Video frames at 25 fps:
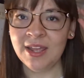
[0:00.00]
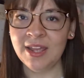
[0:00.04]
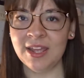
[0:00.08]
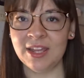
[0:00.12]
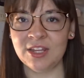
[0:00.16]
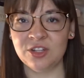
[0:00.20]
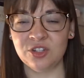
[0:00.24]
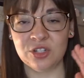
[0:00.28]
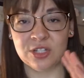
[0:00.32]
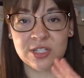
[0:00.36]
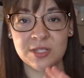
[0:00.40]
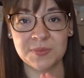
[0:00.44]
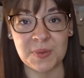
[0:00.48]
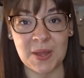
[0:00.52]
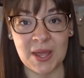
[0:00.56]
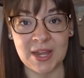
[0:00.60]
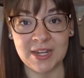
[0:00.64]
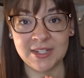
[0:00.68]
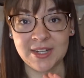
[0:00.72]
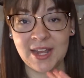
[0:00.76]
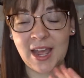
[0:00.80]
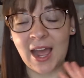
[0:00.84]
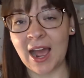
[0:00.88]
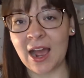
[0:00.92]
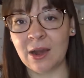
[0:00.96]
and just
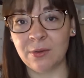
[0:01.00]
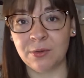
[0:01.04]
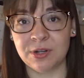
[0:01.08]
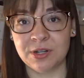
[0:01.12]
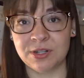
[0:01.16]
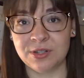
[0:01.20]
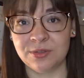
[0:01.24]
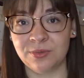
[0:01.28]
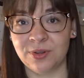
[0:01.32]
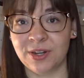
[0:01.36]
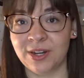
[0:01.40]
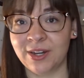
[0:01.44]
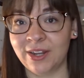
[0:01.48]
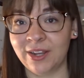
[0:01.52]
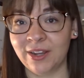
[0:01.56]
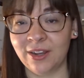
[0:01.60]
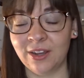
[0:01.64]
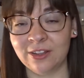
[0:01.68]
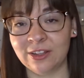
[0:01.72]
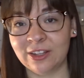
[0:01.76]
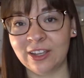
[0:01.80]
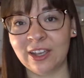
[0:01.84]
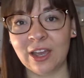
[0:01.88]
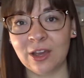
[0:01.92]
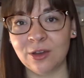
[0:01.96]
spend hours reading
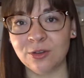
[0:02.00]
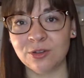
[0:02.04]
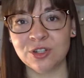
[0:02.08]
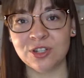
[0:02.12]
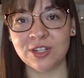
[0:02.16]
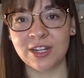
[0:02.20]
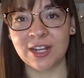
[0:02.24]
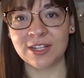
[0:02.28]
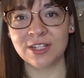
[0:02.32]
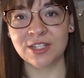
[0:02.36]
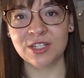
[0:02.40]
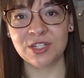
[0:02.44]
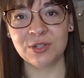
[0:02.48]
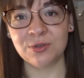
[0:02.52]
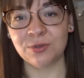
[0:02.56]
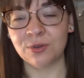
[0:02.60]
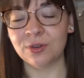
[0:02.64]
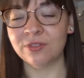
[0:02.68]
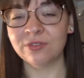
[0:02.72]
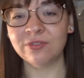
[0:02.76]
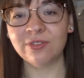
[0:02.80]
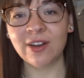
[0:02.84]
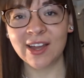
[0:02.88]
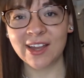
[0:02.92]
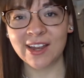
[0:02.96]
on the couch next to
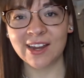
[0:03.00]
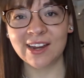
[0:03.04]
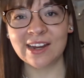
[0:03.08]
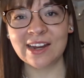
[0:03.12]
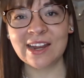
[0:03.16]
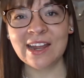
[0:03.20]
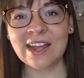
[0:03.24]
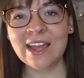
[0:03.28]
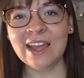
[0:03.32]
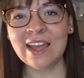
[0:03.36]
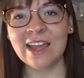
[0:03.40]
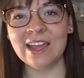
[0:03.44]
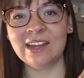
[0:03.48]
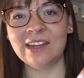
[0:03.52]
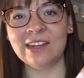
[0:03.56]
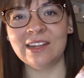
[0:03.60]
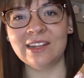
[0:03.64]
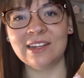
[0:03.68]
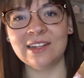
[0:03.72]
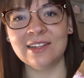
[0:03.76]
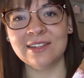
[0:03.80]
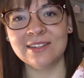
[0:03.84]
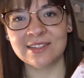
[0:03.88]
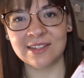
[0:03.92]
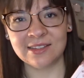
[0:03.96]
a fire, and
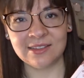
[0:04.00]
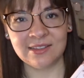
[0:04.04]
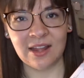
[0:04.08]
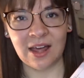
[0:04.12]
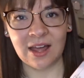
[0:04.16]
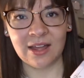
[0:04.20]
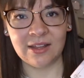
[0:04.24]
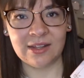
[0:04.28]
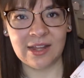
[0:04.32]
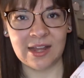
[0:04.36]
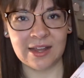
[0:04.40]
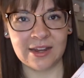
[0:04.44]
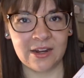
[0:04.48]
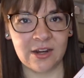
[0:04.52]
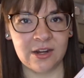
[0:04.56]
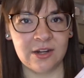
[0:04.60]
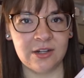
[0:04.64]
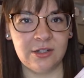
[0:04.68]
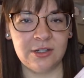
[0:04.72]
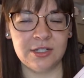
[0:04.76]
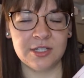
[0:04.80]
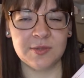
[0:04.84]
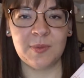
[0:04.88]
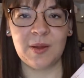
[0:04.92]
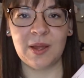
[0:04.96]
it is Lilac
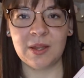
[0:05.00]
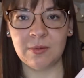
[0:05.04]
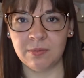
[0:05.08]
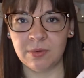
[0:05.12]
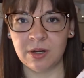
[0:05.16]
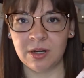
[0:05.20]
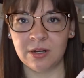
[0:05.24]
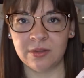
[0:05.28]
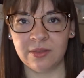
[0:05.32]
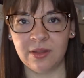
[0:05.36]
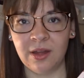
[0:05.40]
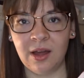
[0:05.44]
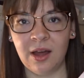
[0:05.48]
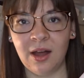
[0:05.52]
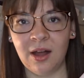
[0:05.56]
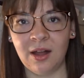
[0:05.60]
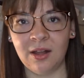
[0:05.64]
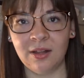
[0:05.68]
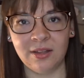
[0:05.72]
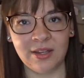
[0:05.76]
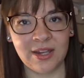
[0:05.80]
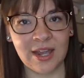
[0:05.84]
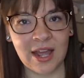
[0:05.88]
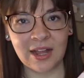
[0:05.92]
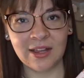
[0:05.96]
Girls by Martha
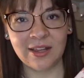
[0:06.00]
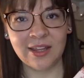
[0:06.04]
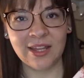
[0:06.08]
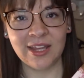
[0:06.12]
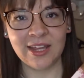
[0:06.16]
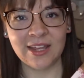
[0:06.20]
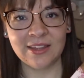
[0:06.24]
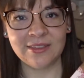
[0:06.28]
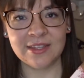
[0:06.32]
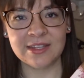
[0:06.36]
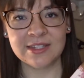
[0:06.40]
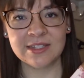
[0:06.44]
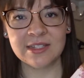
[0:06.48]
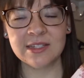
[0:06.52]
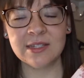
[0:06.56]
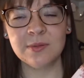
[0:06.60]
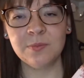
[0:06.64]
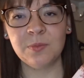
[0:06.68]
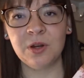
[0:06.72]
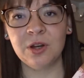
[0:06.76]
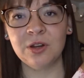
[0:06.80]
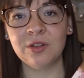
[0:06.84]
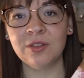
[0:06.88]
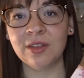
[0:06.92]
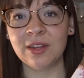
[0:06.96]
Hall Kelly. And this is a
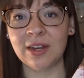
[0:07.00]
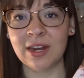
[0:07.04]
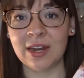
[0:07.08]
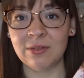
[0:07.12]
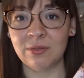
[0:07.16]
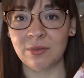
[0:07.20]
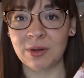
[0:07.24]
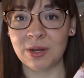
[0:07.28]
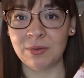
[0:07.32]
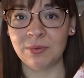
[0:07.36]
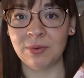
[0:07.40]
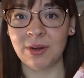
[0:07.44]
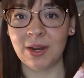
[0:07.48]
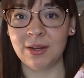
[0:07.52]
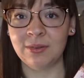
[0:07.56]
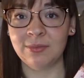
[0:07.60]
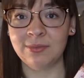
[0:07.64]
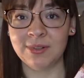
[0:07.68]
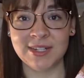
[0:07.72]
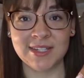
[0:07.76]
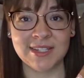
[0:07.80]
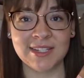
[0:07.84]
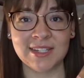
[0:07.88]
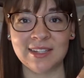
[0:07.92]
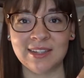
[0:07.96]
book that I reread
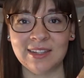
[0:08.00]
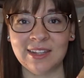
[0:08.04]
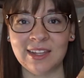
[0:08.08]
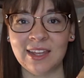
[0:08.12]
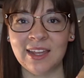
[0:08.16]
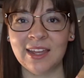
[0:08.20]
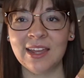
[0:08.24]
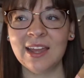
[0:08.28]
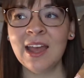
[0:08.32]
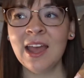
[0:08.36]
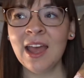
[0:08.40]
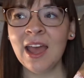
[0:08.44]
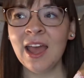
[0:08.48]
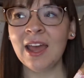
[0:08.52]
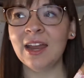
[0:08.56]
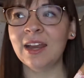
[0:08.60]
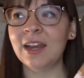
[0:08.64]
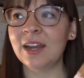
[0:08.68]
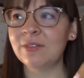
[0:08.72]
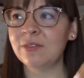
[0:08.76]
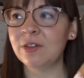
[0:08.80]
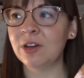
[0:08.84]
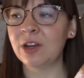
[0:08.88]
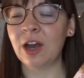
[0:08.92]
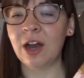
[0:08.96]
recently, and
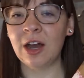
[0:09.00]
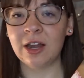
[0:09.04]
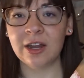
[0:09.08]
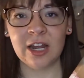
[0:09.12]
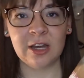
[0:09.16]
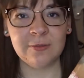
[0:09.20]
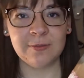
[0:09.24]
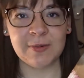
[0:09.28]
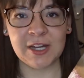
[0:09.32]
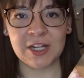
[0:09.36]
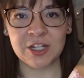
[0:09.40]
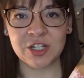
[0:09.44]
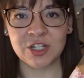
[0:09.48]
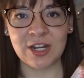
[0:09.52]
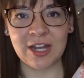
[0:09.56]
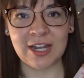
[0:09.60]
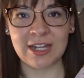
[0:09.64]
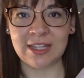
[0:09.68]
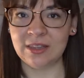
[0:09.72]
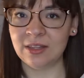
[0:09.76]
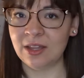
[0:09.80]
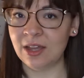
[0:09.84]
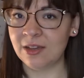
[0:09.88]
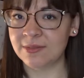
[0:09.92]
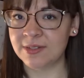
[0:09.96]
I forgot how much I
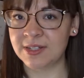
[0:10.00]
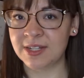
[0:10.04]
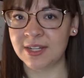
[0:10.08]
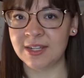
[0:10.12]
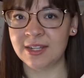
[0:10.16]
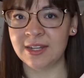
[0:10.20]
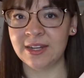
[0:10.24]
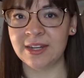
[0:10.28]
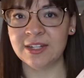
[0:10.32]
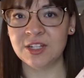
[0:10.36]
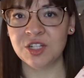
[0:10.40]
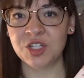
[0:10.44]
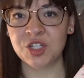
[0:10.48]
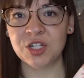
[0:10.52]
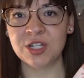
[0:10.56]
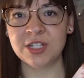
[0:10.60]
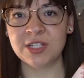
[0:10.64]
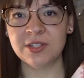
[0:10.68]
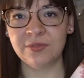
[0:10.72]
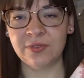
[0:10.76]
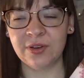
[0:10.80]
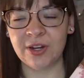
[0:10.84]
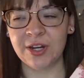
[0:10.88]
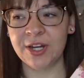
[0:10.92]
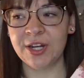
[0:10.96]
loved it. It's
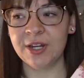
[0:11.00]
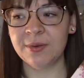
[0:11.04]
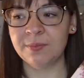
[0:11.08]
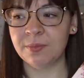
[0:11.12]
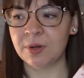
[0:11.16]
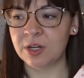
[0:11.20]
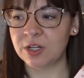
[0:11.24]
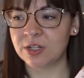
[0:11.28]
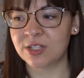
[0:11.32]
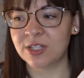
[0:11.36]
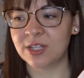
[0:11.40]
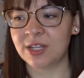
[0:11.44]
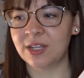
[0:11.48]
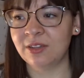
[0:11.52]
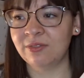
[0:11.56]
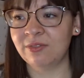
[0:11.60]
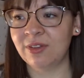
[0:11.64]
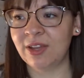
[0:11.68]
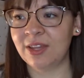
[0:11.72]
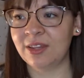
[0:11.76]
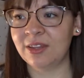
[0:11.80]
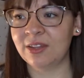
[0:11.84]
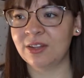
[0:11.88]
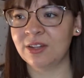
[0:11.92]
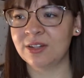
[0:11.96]
just very immersive,
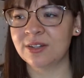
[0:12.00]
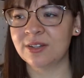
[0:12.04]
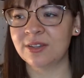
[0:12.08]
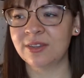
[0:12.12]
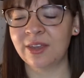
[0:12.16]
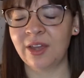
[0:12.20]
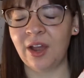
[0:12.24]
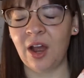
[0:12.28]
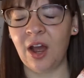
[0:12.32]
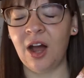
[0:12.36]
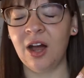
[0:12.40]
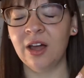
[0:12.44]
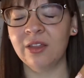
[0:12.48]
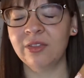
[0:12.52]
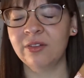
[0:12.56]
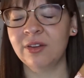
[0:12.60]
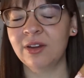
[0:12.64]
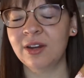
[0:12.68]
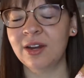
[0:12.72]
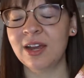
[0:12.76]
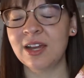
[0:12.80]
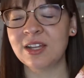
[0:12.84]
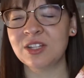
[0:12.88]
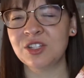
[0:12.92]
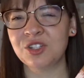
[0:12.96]
and the, the
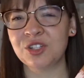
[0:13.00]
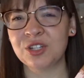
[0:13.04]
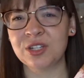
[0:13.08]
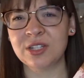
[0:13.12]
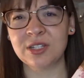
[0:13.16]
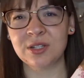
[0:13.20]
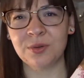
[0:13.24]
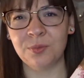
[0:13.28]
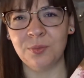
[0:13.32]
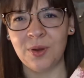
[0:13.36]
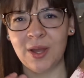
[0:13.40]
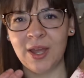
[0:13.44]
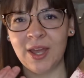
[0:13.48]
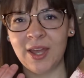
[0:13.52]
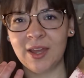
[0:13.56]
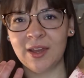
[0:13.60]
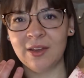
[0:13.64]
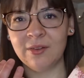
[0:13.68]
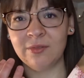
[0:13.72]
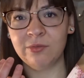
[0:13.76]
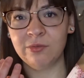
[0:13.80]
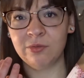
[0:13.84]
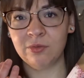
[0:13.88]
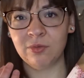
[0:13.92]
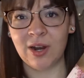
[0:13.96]
author has just a way
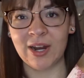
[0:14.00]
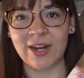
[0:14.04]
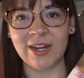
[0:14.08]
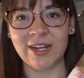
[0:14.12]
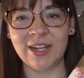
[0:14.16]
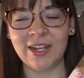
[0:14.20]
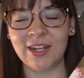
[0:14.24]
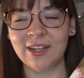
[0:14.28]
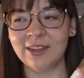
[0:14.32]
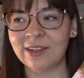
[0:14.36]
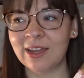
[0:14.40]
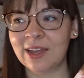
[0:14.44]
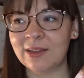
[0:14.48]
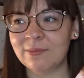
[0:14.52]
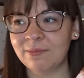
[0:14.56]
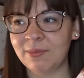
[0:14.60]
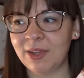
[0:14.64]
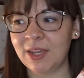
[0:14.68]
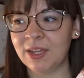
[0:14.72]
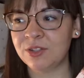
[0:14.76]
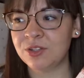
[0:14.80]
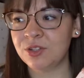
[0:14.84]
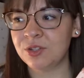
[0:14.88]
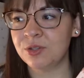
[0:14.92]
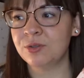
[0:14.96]
of writing that
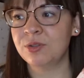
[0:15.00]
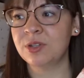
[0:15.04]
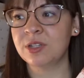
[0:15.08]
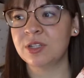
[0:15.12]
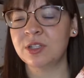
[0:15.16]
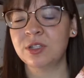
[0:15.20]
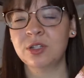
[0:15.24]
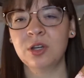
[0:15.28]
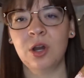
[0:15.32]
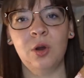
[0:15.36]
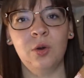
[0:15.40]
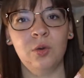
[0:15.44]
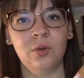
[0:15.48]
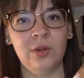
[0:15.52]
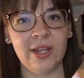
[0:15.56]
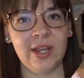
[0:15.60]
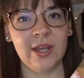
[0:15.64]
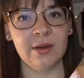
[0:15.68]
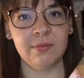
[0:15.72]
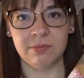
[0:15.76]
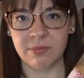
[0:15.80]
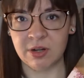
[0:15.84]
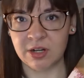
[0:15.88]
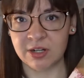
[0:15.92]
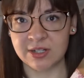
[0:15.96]
makes you just totally
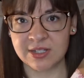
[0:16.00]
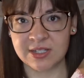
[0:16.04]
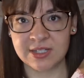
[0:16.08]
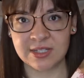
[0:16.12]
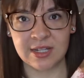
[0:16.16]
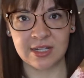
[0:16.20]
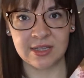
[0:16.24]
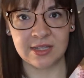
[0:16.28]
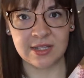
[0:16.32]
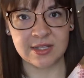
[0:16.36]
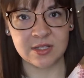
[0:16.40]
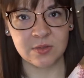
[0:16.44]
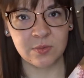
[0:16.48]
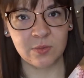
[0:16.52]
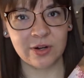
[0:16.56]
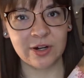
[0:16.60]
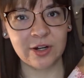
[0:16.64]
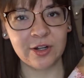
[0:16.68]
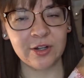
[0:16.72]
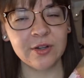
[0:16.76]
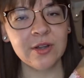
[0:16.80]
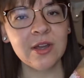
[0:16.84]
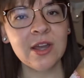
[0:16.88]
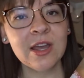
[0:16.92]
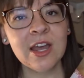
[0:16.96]
immersed in this
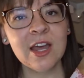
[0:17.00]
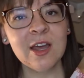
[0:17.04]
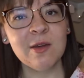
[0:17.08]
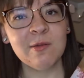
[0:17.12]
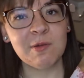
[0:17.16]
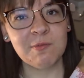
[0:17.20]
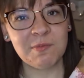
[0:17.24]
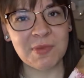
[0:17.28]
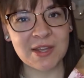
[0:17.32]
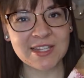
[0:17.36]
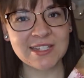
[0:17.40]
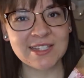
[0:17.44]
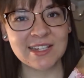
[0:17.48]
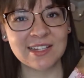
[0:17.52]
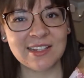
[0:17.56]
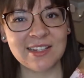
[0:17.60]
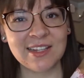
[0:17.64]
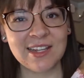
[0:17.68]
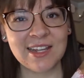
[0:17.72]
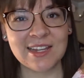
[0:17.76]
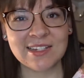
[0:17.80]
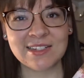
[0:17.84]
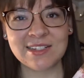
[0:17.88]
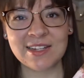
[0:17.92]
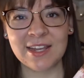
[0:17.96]
world. But
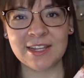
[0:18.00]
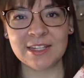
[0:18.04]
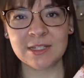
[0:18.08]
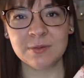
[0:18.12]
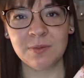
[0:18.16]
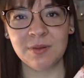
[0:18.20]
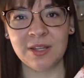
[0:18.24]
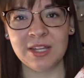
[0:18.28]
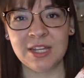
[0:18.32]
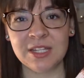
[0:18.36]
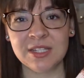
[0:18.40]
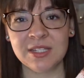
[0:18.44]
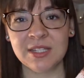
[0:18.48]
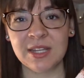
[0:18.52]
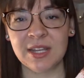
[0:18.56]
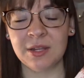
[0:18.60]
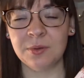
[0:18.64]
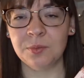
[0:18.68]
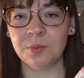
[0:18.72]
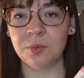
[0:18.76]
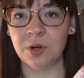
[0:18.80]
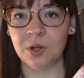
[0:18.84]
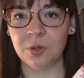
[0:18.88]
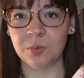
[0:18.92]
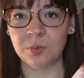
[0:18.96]
basically it takes place
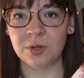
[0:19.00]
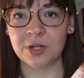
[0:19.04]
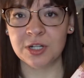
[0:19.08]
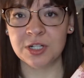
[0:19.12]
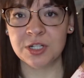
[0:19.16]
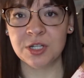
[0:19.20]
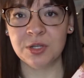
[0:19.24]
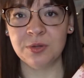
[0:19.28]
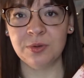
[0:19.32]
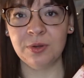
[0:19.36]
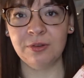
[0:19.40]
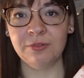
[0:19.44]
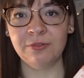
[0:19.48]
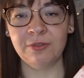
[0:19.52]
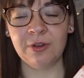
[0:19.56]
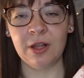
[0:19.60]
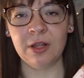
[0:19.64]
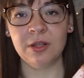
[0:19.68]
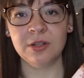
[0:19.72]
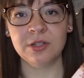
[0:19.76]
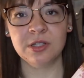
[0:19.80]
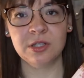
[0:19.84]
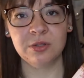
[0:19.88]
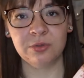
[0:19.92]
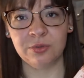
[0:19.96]
in World War Two and
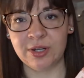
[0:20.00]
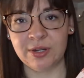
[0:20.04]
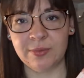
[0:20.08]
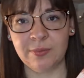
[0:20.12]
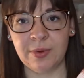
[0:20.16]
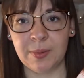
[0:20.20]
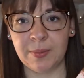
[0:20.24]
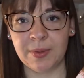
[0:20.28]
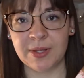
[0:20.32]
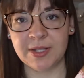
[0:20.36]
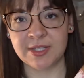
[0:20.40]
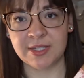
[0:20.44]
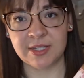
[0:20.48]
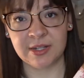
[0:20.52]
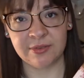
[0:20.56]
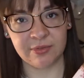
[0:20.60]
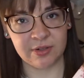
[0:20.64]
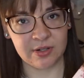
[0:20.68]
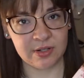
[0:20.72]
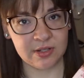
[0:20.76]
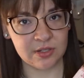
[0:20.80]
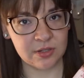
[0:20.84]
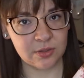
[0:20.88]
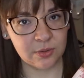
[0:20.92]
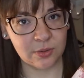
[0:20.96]
follows three women's
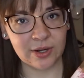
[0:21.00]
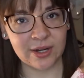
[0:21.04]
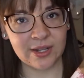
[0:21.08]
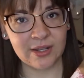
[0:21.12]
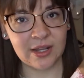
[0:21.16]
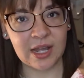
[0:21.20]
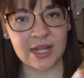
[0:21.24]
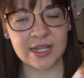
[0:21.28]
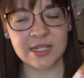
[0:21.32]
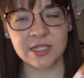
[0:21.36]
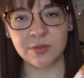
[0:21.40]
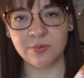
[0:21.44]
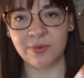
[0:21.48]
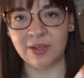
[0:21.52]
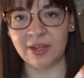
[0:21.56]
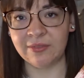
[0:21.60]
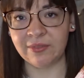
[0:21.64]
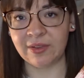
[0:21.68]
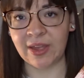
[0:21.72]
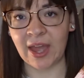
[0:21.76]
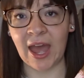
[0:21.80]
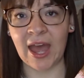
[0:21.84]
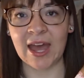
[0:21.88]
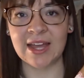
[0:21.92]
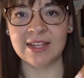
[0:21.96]
different storylines. So we
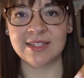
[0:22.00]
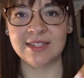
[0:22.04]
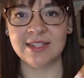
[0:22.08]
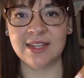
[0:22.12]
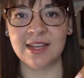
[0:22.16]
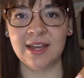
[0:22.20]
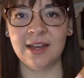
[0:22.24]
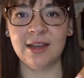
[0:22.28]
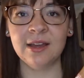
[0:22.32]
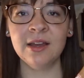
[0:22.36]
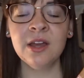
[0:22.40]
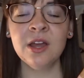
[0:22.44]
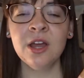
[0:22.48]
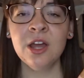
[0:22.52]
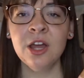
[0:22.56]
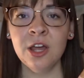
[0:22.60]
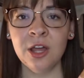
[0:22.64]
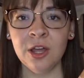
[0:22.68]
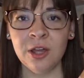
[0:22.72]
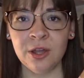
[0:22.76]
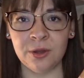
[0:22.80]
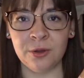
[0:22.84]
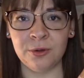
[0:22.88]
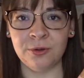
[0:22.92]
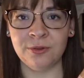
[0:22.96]
have Kasia,
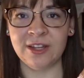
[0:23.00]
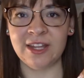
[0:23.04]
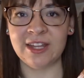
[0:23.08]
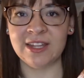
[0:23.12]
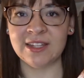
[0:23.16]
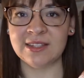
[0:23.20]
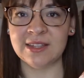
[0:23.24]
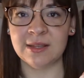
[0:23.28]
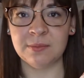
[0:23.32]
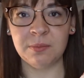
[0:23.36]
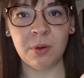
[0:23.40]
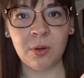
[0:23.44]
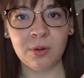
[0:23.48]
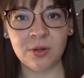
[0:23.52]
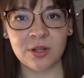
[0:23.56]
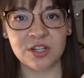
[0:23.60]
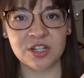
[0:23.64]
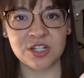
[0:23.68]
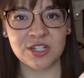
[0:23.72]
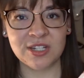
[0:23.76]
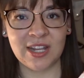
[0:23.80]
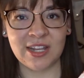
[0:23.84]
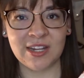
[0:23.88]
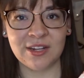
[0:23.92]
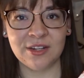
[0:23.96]
who is a
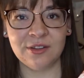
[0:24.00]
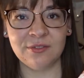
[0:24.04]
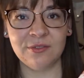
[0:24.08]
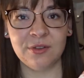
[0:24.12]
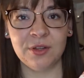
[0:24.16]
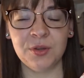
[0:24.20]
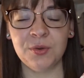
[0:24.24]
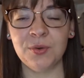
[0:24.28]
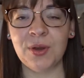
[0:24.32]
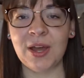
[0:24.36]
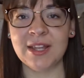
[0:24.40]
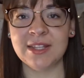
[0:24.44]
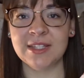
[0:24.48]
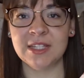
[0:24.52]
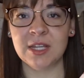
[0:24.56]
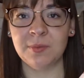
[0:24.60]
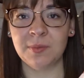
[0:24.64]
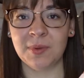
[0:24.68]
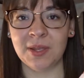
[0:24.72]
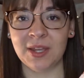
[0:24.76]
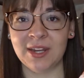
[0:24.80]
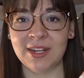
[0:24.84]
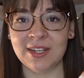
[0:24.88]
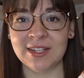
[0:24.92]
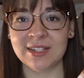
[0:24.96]
Polish native who ends
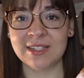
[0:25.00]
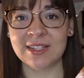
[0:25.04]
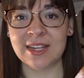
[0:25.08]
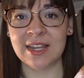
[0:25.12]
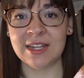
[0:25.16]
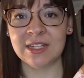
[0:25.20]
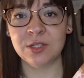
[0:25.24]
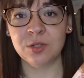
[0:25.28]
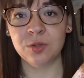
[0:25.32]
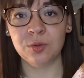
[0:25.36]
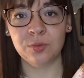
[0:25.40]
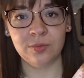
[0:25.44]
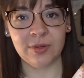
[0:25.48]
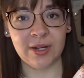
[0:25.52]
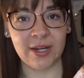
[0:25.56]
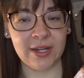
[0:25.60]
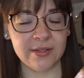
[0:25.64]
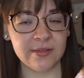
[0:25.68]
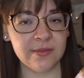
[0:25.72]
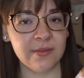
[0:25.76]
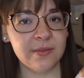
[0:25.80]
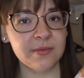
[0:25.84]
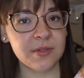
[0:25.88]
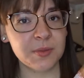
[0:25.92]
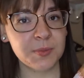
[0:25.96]
up getting sent to
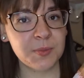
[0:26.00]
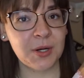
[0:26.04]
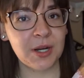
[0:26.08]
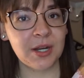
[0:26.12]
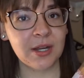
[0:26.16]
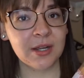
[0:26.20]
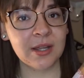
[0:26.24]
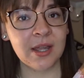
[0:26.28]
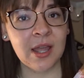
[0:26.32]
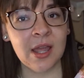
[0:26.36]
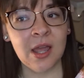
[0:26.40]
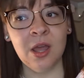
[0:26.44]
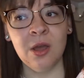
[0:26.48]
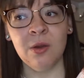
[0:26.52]
Ravensbrück.